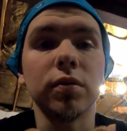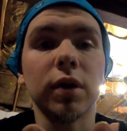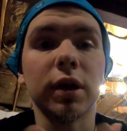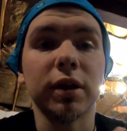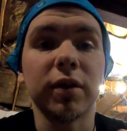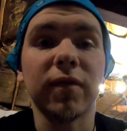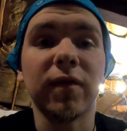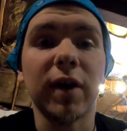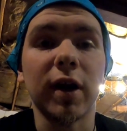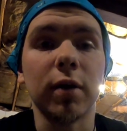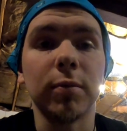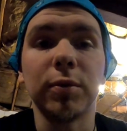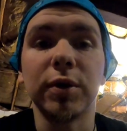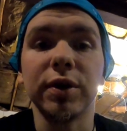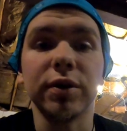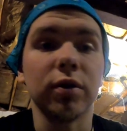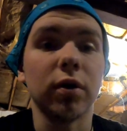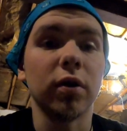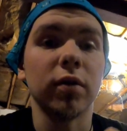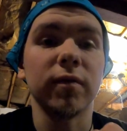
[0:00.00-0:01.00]
let the fire
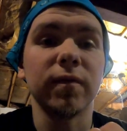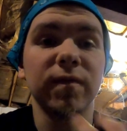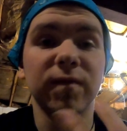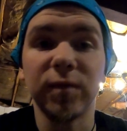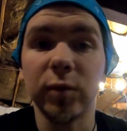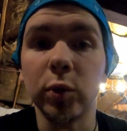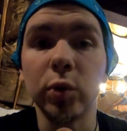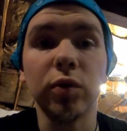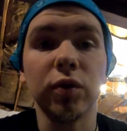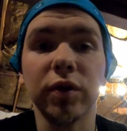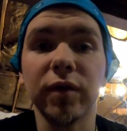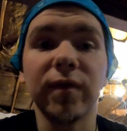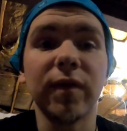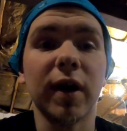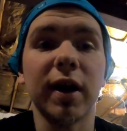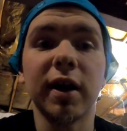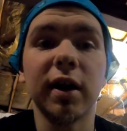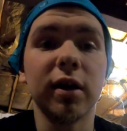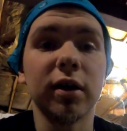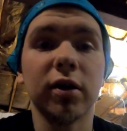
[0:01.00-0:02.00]
breathe or fuel the
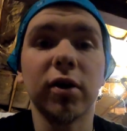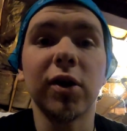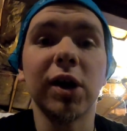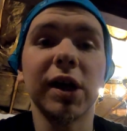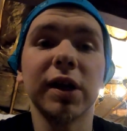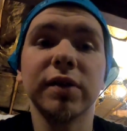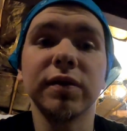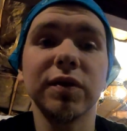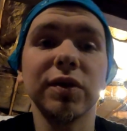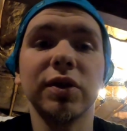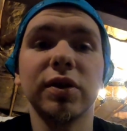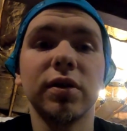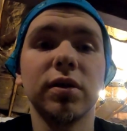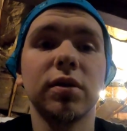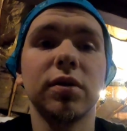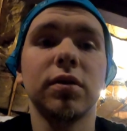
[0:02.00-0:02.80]
fire correctly.